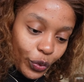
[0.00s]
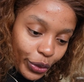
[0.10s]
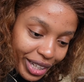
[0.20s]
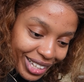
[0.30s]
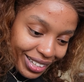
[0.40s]

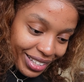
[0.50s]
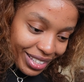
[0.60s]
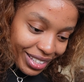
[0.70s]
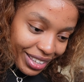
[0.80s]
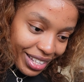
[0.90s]

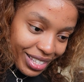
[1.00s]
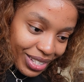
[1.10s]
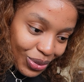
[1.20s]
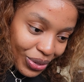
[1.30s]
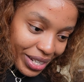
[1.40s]
What? That's
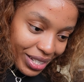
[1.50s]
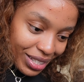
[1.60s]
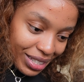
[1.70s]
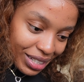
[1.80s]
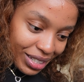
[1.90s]

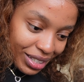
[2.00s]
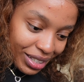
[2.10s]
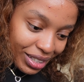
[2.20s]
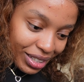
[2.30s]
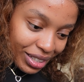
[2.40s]
crazy.
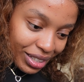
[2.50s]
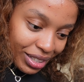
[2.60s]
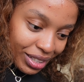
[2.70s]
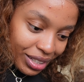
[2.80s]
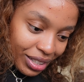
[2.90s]

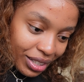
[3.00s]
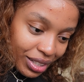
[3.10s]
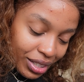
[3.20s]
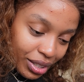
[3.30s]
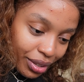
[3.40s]

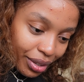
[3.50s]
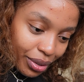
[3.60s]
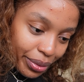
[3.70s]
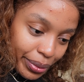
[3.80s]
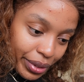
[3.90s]

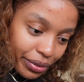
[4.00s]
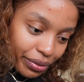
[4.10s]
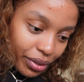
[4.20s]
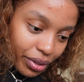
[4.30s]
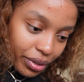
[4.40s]
Who would have
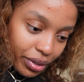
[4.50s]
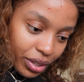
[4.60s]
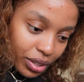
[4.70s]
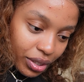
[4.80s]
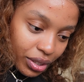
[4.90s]

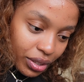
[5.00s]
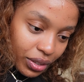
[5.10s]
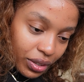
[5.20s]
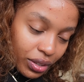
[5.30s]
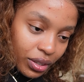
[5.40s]
thought?
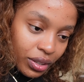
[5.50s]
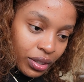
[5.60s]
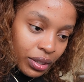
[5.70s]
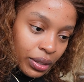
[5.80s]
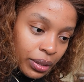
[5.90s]

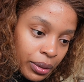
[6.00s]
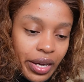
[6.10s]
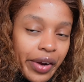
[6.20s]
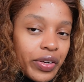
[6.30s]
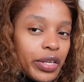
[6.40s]

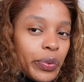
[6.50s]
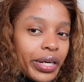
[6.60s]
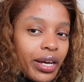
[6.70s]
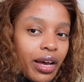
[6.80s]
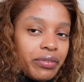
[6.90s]
I really
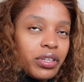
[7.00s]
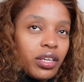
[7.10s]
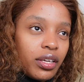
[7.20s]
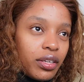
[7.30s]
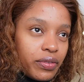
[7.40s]
wanna have
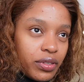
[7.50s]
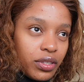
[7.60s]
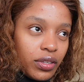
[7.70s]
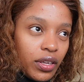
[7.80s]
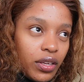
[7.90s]

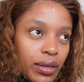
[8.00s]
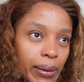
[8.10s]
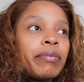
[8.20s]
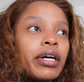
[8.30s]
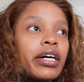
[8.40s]
KFC,
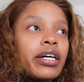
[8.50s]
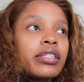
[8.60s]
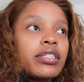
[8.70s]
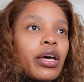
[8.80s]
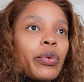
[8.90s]

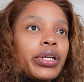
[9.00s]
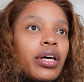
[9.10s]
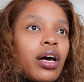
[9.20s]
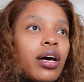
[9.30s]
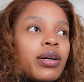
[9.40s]
but I wanna
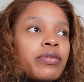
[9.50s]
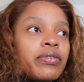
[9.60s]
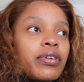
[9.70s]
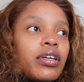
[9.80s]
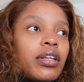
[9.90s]
have
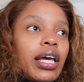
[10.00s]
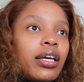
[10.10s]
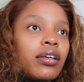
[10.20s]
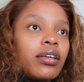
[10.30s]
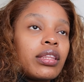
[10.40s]

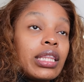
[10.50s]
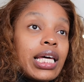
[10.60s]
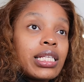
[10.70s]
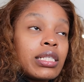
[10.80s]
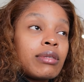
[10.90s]
like
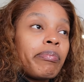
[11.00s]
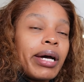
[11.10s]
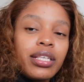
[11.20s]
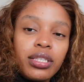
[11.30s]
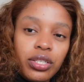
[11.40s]
their
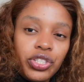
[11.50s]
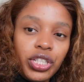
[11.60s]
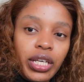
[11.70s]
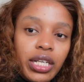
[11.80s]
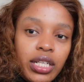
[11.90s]
spicy
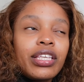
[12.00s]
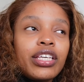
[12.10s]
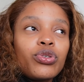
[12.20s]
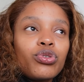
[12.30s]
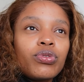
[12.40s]
chicken. They
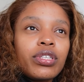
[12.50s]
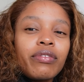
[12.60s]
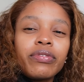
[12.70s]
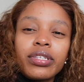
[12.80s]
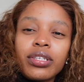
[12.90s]
used to
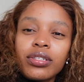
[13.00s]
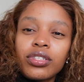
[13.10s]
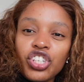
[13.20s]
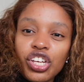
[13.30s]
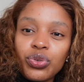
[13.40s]
serve this
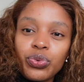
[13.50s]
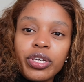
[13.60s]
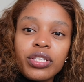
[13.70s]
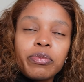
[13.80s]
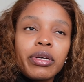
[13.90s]
as just
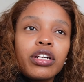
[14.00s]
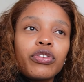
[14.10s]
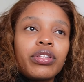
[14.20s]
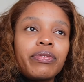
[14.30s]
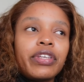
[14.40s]
wings, but now
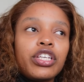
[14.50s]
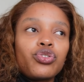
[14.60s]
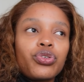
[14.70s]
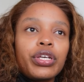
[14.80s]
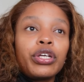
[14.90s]
they've
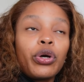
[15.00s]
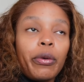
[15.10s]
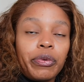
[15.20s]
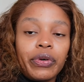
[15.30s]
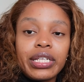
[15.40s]

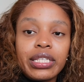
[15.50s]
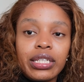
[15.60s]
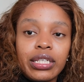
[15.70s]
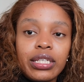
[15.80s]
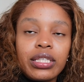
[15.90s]
incorporated
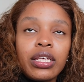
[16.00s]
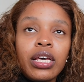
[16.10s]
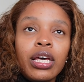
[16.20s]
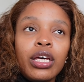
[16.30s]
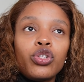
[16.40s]
it
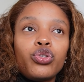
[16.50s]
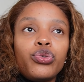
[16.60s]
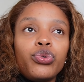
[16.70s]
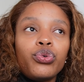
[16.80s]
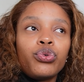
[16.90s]

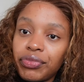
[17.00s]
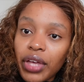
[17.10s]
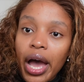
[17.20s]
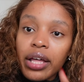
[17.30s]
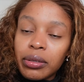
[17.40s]
to
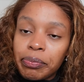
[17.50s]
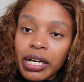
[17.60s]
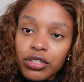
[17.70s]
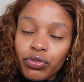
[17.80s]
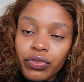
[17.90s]
the other
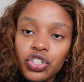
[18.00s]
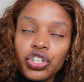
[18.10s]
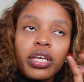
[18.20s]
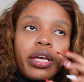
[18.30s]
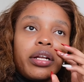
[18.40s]
parts of the
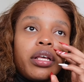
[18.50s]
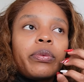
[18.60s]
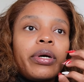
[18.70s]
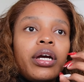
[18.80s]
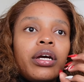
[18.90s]
chicken,
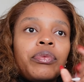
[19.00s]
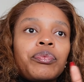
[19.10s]
where